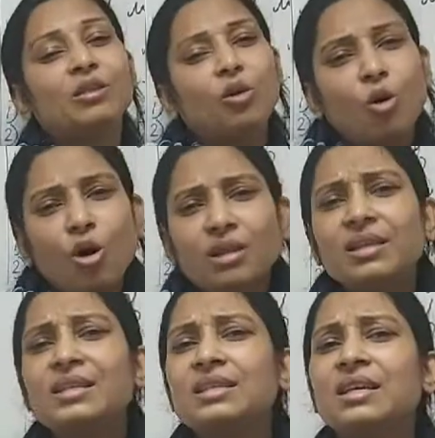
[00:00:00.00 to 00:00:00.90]
all
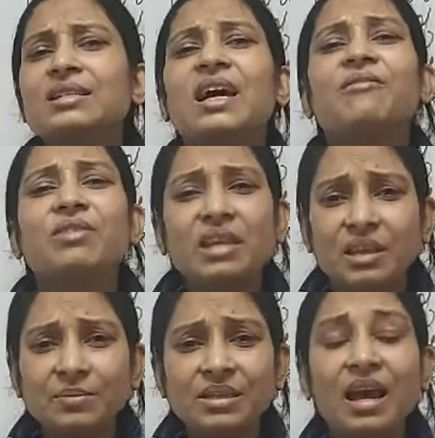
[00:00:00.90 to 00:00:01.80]
these things have
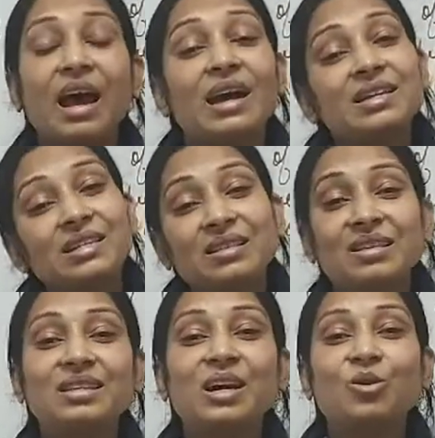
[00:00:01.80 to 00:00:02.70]
names and
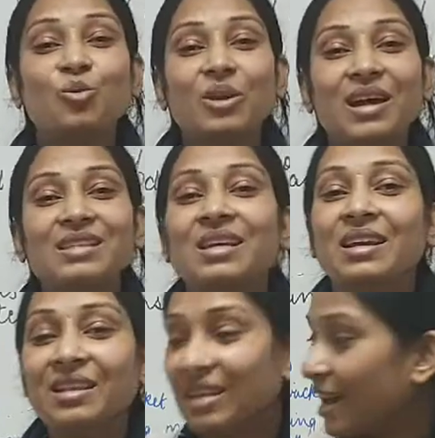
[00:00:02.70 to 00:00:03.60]
these are known as
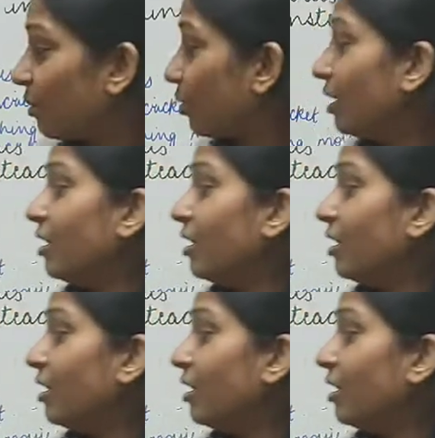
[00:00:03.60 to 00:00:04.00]
noun.